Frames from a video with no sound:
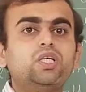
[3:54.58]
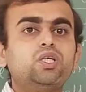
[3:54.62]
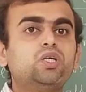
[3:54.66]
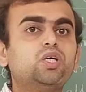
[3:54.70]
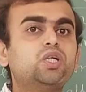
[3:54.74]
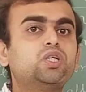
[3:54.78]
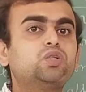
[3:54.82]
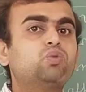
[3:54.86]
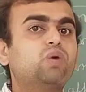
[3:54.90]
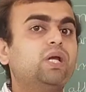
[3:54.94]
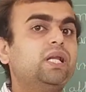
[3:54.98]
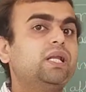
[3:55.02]

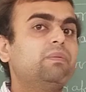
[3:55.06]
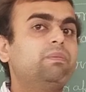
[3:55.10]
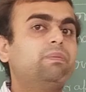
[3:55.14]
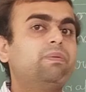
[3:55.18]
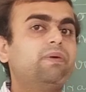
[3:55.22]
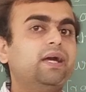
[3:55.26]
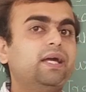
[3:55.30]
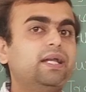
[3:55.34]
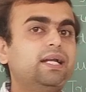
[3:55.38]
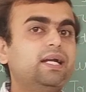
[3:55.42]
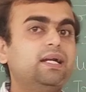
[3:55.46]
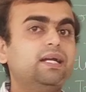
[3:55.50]
Usually
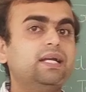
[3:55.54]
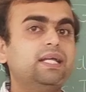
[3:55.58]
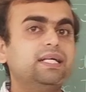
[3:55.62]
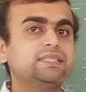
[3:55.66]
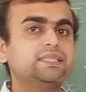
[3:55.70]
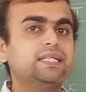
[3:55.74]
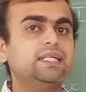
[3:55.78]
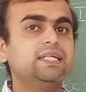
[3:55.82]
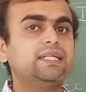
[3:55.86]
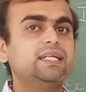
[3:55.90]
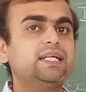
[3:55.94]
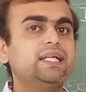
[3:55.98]
parent
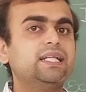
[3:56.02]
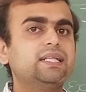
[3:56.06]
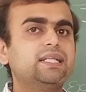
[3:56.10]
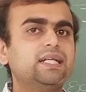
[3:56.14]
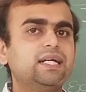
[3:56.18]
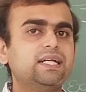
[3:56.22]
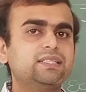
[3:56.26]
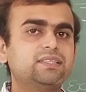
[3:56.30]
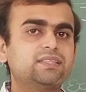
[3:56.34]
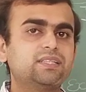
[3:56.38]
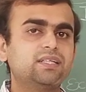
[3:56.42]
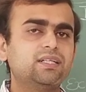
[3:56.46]
doesn't kill
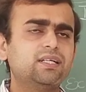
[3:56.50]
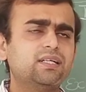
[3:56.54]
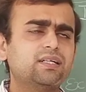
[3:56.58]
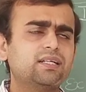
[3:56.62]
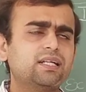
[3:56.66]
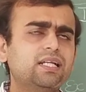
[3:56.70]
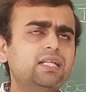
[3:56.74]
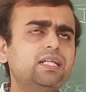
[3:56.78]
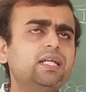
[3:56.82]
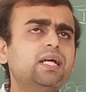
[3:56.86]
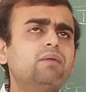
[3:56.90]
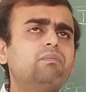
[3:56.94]
their
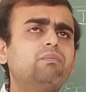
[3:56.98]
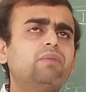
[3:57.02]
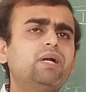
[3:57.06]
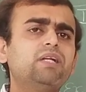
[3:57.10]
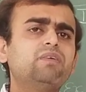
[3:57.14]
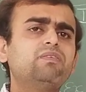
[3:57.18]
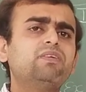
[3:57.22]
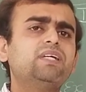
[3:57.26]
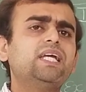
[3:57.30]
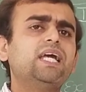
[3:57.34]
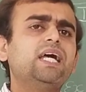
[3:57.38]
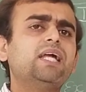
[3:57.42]
children,
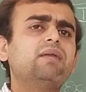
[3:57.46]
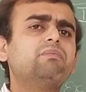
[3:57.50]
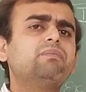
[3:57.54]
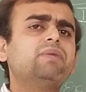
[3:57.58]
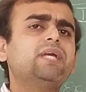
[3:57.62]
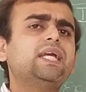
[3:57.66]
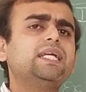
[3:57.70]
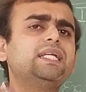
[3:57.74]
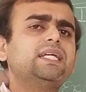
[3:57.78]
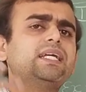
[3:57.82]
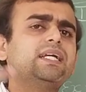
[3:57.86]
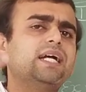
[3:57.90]
but we are
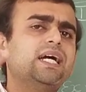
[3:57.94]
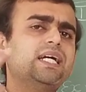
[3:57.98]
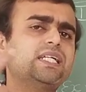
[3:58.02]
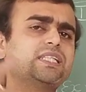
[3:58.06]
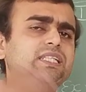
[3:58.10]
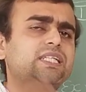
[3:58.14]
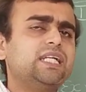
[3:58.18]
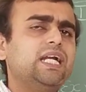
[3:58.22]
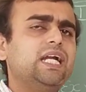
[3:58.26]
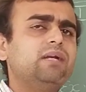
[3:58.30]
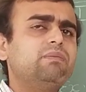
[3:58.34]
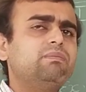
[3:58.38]
making a
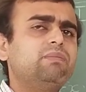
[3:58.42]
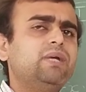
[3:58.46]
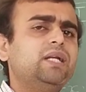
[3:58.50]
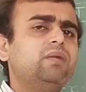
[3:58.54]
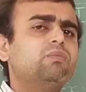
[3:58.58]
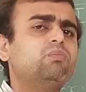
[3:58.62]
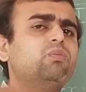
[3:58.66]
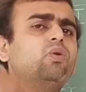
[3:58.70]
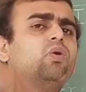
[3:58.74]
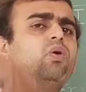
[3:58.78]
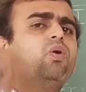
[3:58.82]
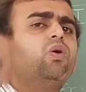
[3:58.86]

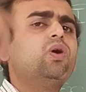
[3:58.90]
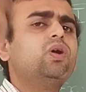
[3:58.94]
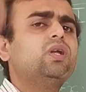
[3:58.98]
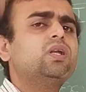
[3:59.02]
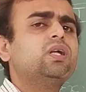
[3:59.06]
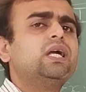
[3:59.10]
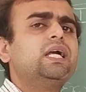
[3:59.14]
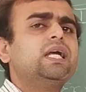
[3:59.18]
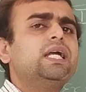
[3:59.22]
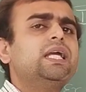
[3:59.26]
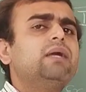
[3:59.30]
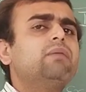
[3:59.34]
statement
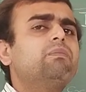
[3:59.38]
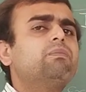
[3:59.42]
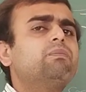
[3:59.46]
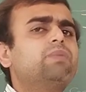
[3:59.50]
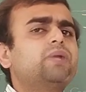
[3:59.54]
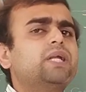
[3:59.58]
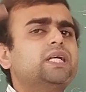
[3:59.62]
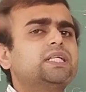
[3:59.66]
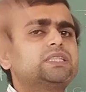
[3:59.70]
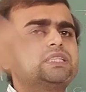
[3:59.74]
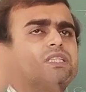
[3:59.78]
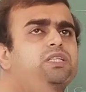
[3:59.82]
more
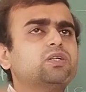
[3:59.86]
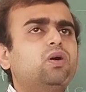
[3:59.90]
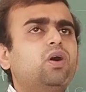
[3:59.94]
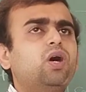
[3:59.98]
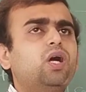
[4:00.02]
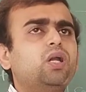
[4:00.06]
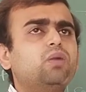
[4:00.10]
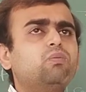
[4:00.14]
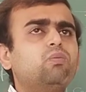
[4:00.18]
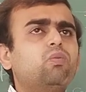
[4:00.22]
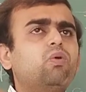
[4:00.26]
impressive or